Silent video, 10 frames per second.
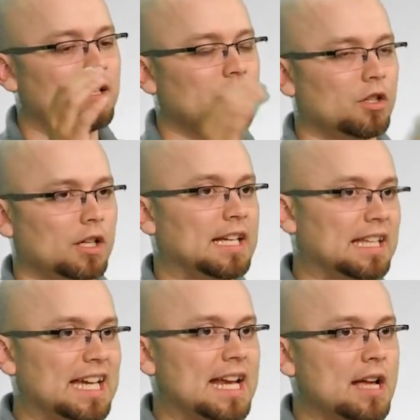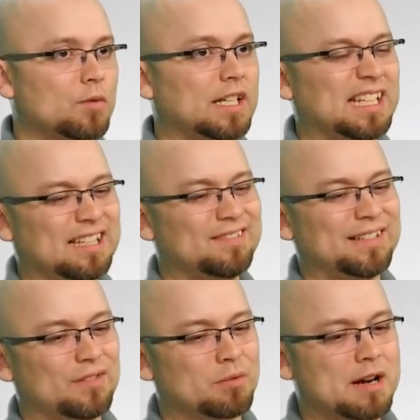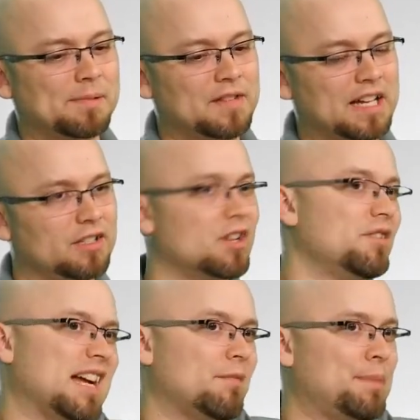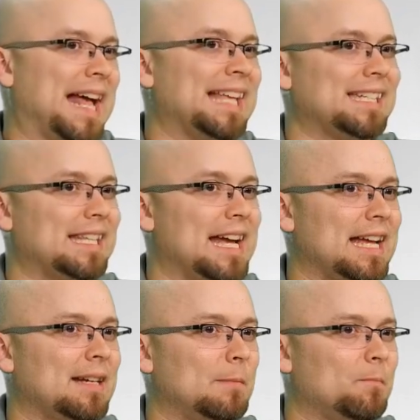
you're going to get that equity, even if the property values go down past that.